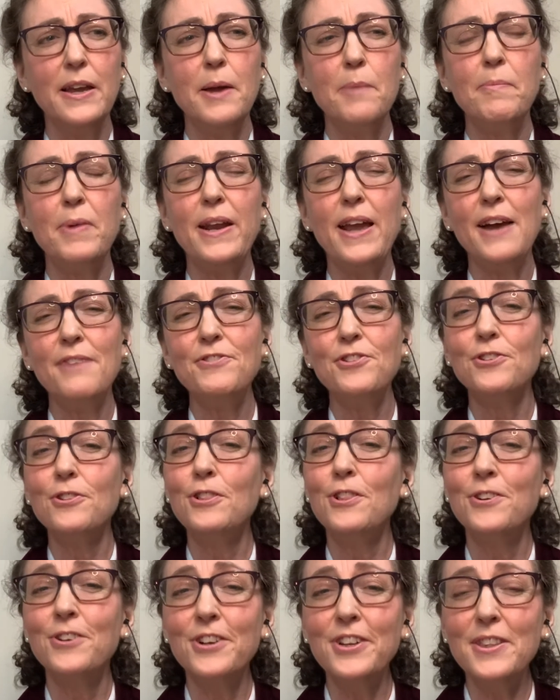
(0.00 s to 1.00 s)
But after
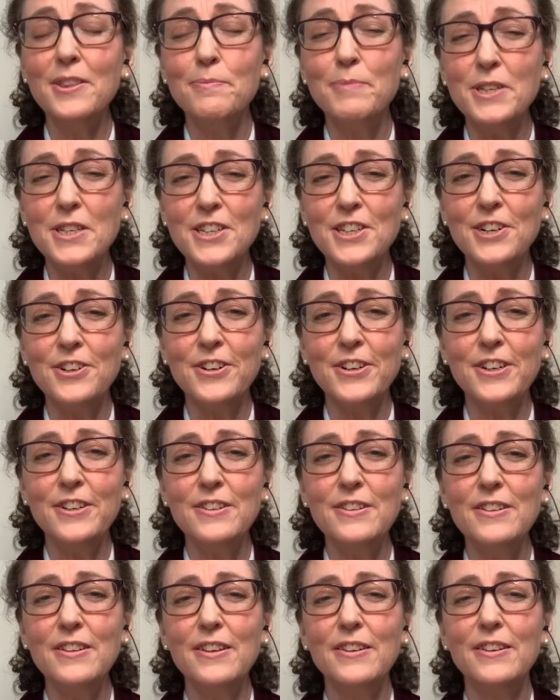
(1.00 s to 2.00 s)
learning the
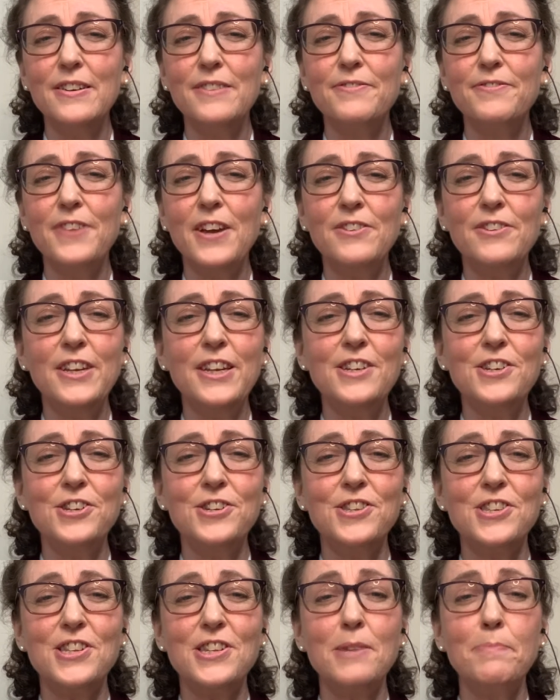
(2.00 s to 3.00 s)
material,
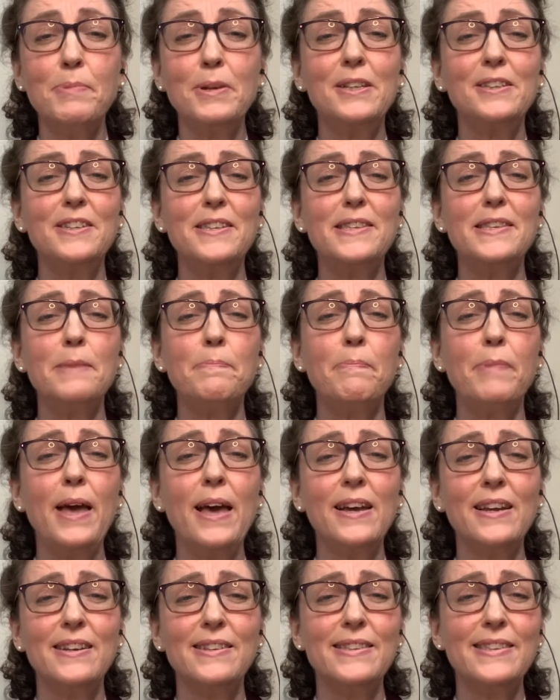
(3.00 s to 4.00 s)
foundations typically sit
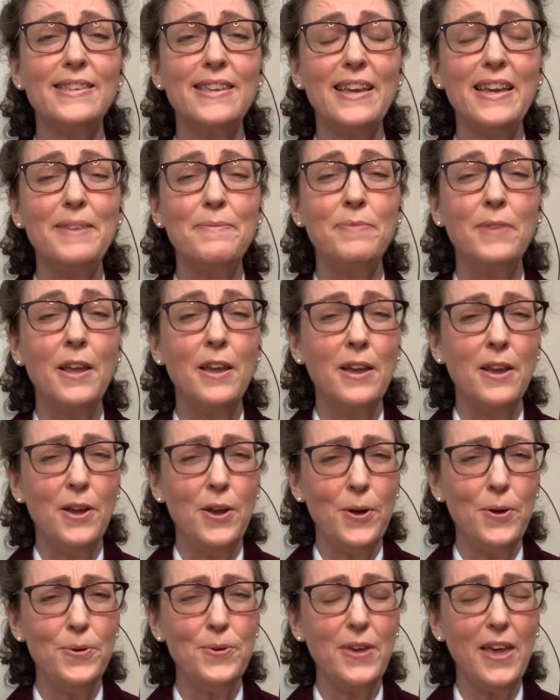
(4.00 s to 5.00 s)
back and say,
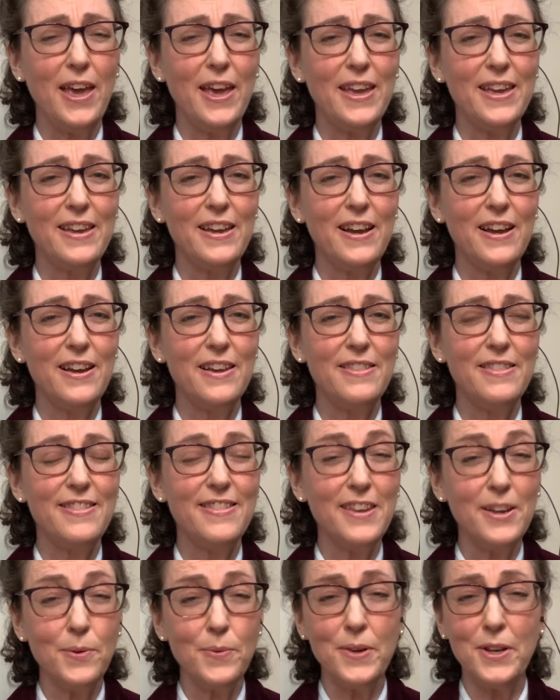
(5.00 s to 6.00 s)
okay, I
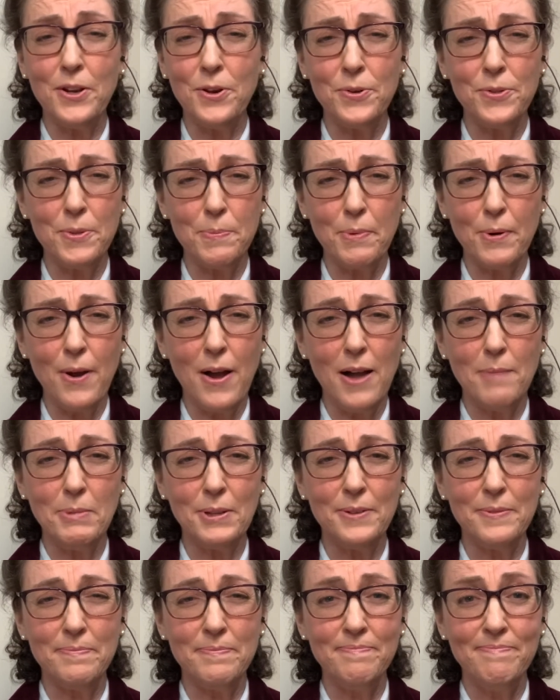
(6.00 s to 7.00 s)
think we know the
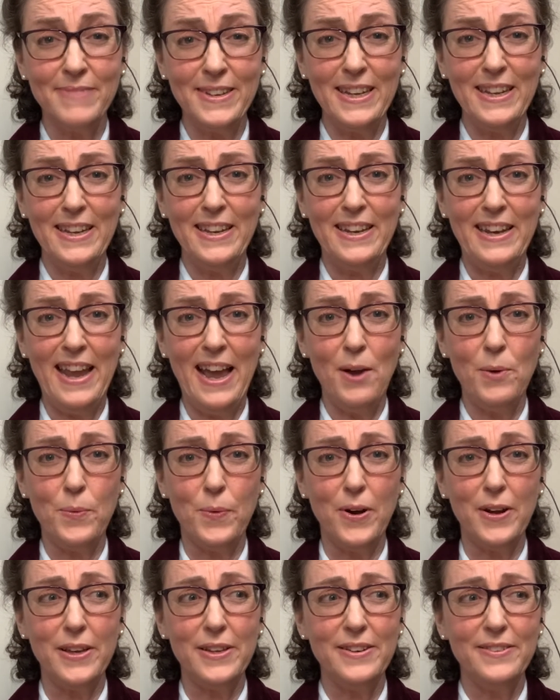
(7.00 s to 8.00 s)
problem. Now
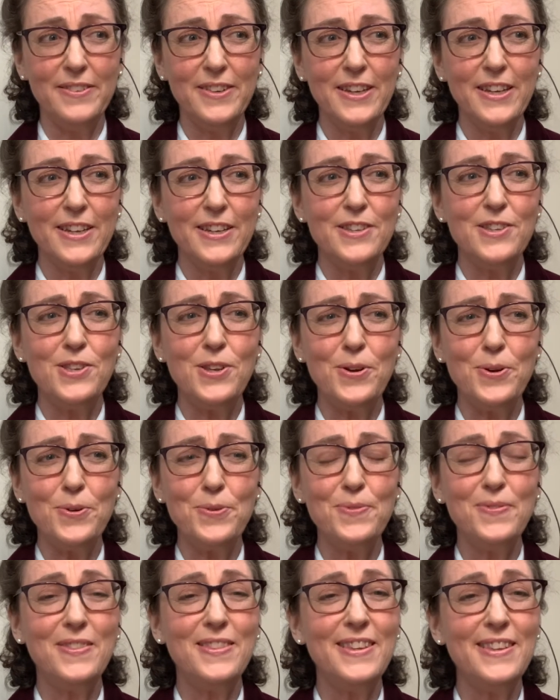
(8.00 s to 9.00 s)
what?
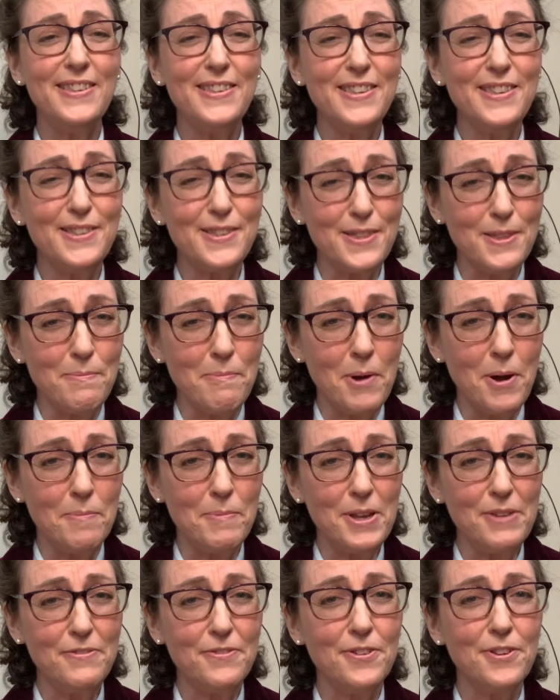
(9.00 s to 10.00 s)
So this is the
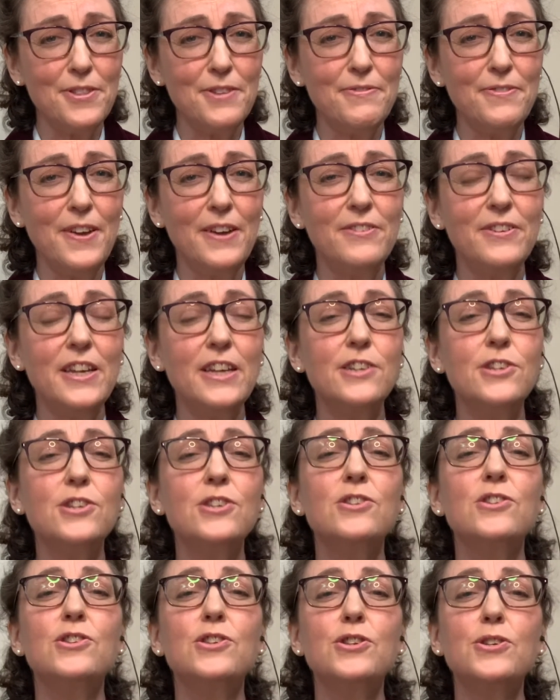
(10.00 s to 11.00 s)
moment for the
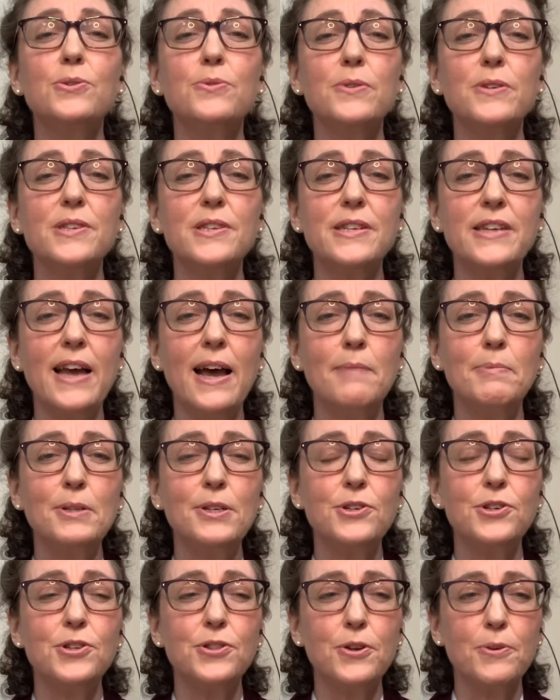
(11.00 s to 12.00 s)
foundations to
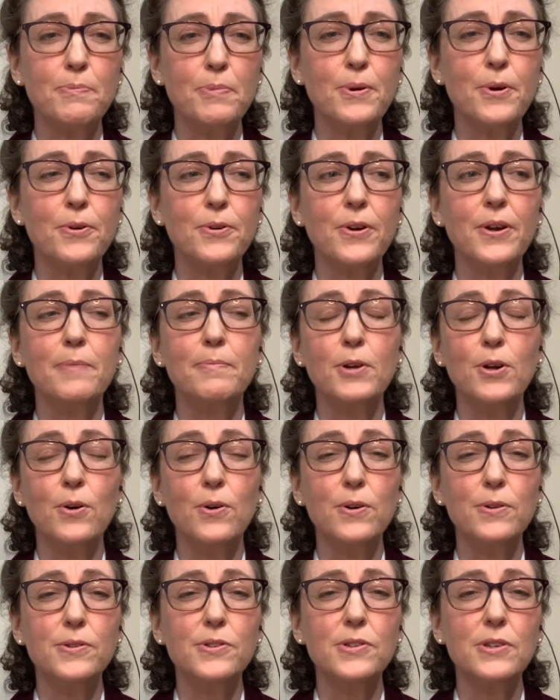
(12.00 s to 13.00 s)
establish their program
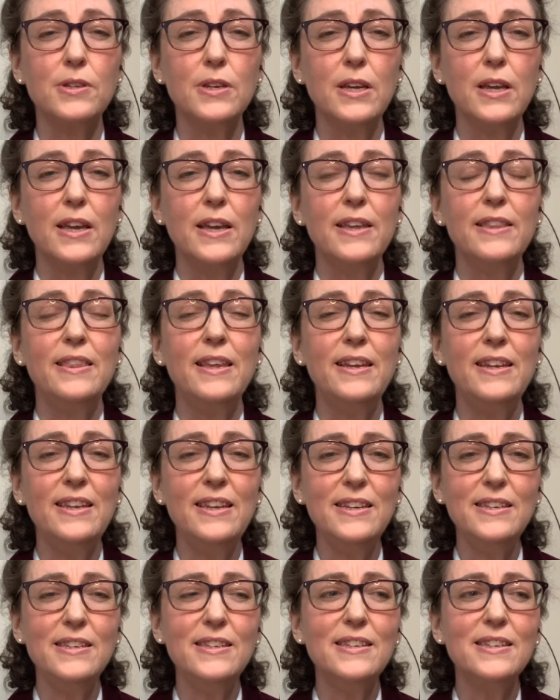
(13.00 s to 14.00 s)
goals. They
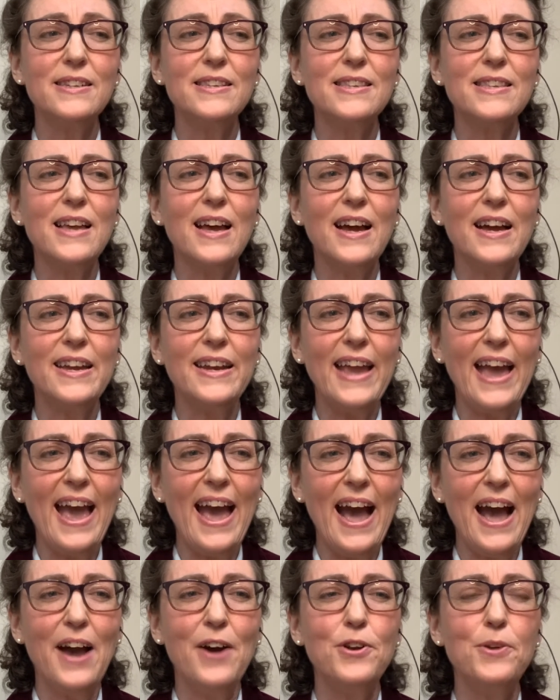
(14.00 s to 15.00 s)
need to decide
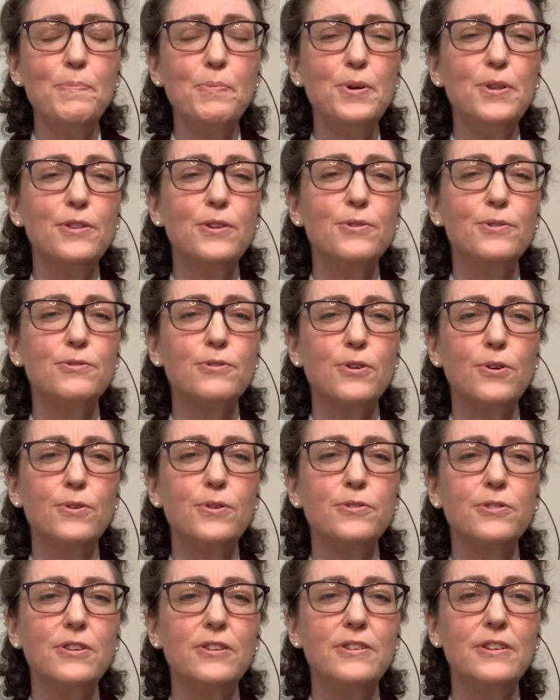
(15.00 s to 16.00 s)
how to put those
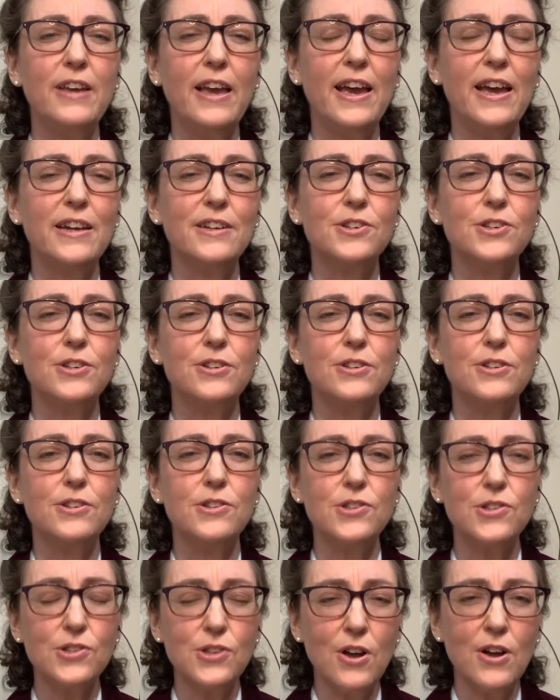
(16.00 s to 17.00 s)
goals into action to
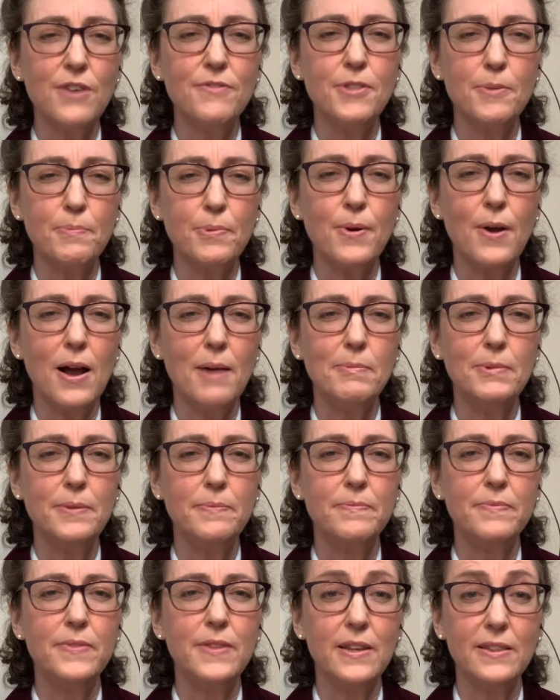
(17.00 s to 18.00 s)
solve the
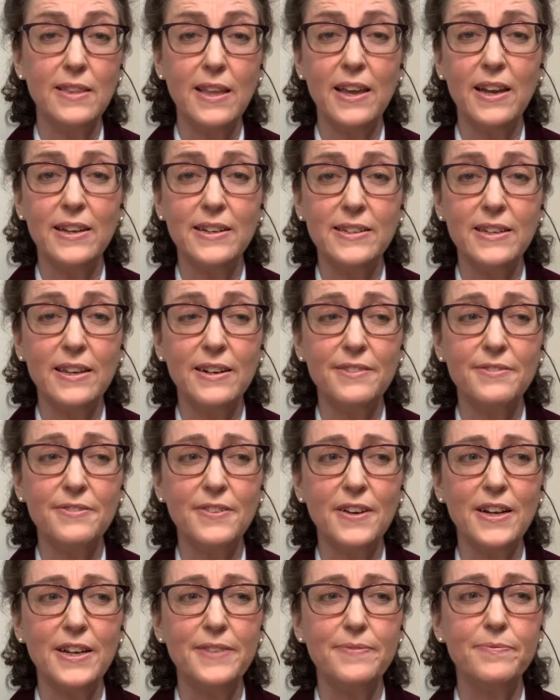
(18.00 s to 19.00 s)
problem that they
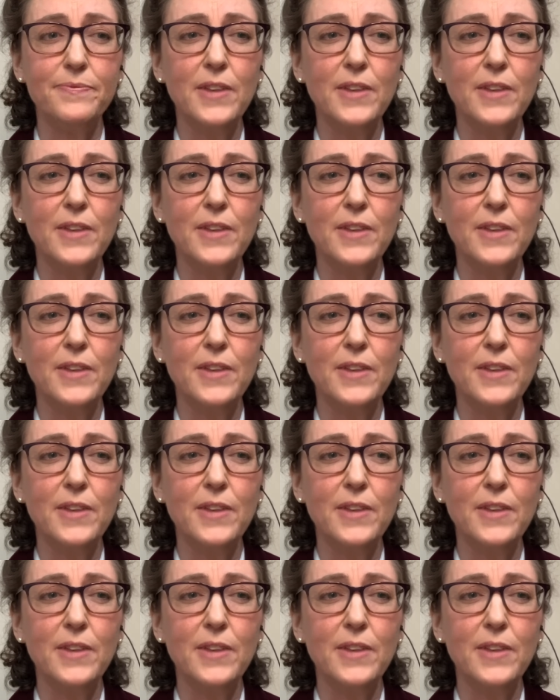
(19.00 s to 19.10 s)
identified.